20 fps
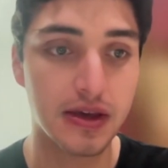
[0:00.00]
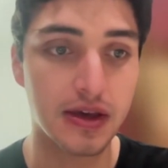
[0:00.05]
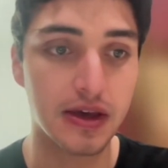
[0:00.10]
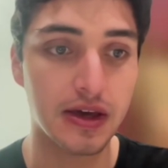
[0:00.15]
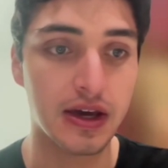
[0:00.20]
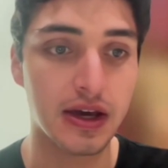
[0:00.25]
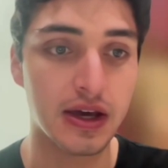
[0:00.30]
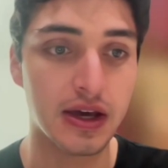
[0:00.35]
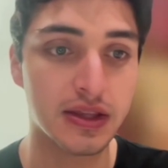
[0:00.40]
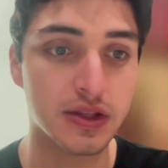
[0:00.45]

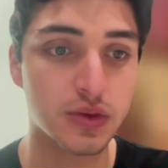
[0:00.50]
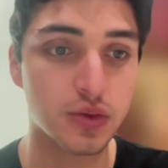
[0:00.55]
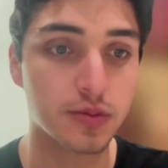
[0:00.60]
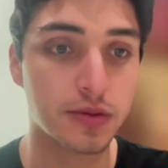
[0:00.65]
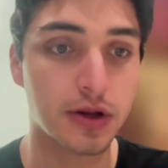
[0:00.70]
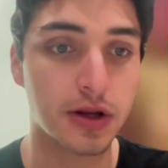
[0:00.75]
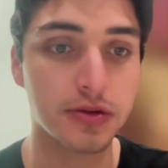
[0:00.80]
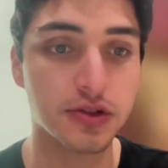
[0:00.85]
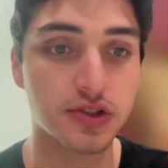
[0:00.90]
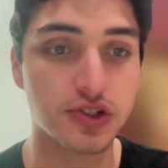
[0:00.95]
And this was
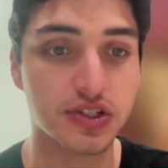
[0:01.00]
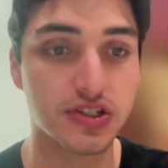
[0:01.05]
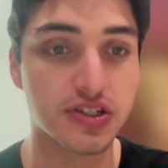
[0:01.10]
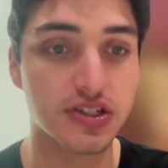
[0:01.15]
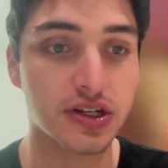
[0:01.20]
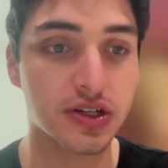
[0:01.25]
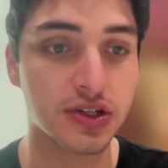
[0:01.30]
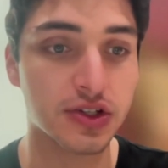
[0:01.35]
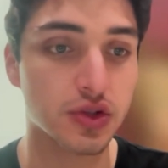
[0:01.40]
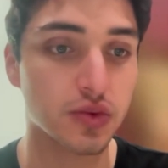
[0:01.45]
published in
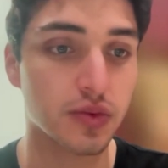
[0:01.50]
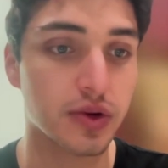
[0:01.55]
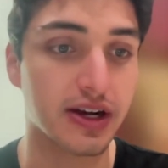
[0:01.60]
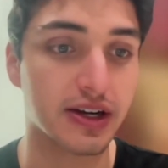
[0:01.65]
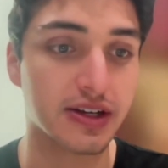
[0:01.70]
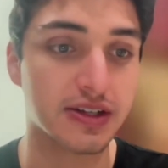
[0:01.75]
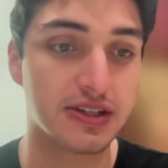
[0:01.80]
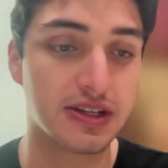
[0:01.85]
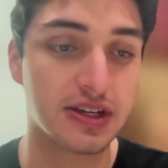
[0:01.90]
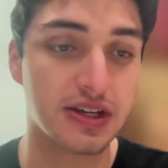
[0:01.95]
Science
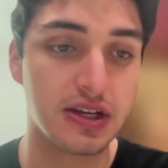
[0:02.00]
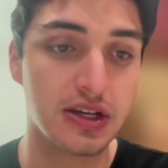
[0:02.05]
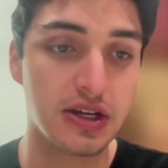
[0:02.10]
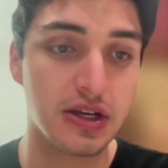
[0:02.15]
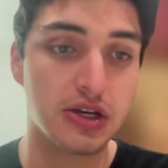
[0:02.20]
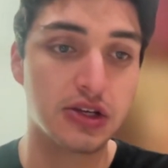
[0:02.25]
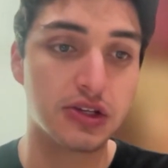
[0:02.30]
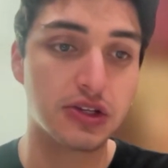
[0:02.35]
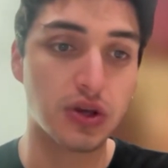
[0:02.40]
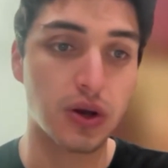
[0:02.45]
Direct.
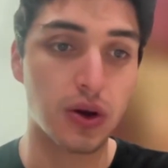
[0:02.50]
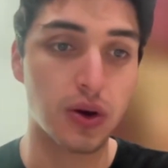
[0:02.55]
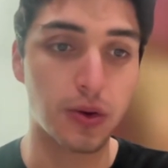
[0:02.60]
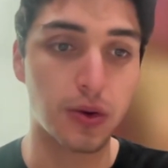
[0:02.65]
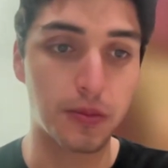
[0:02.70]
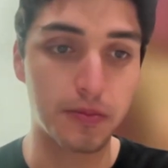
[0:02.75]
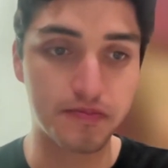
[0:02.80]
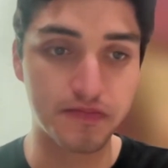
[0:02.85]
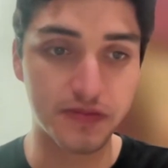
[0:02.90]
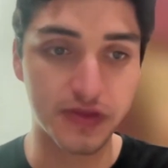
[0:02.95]

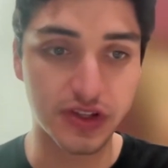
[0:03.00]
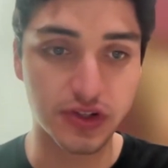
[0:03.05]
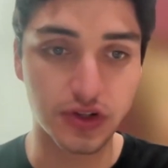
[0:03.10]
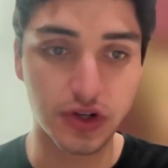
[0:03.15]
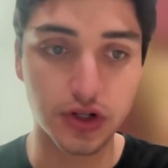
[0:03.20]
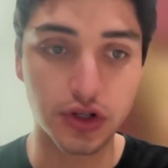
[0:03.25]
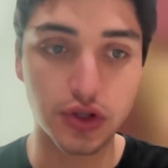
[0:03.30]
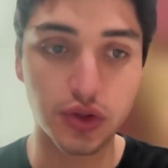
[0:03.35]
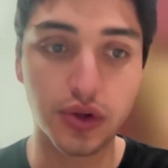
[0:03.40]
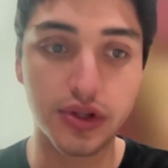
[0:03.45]
So this
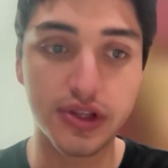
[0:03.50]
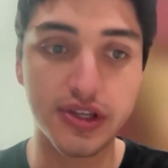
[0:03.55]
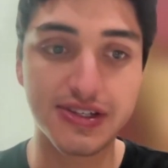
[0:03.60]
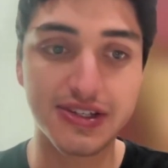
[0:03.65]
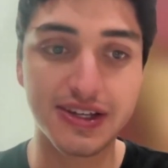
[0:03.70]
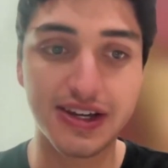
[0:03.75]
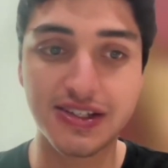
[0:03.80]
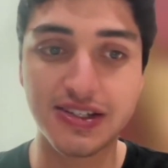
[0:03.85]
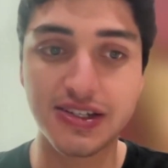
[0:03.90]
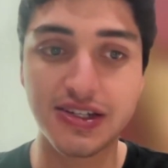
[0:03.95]
article
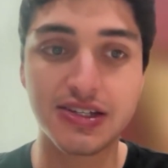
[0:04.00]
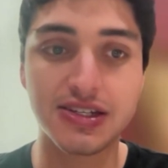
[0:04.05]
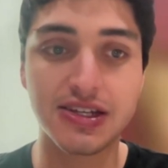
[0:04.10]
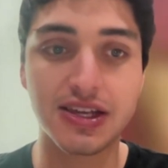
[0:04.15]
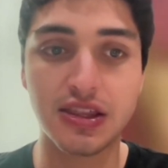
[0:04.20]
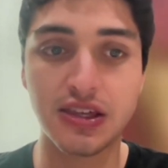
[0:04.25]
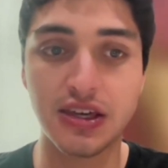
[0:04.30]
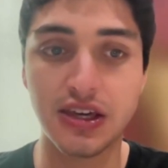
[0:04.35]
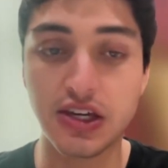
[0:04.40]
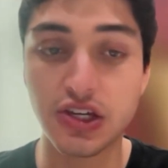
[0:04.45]
discusses
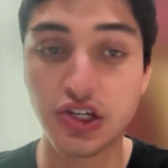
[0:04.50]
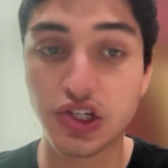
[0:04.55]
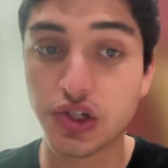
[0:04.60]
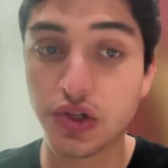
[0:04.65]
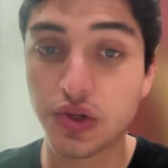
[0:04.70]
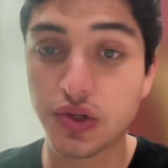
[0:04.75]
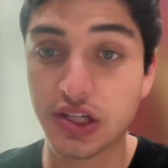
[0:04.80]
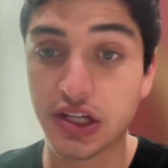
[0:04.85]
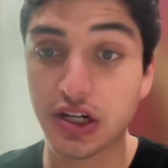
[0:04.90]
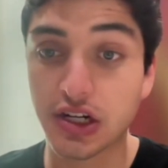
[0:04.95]
the
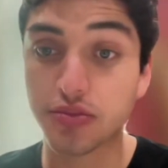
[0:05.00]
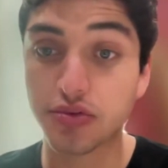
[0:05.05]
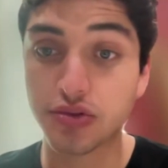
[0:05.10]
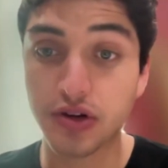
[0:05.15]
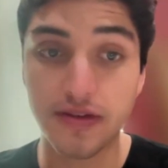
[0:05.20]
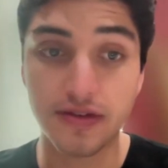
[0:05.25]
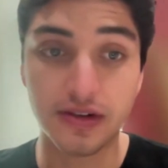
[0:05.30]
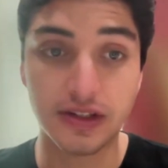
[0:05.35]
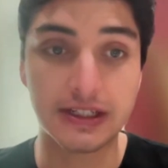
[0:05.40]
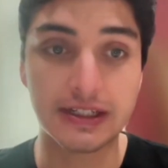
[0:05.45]
issues that are
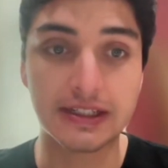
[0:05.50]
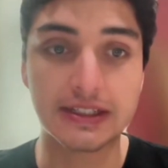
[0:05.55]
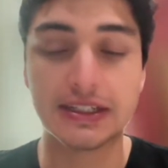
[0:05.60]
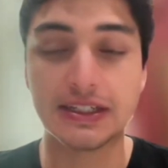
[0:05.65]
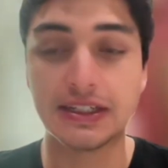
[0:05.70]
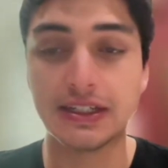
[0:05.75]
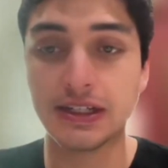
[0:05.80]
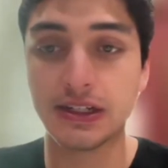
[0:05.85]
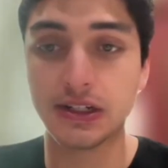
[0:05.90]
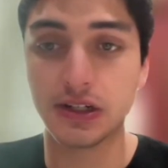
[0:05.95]
prevalent
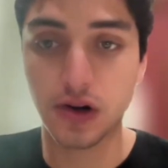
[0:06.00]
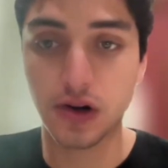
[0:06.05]
in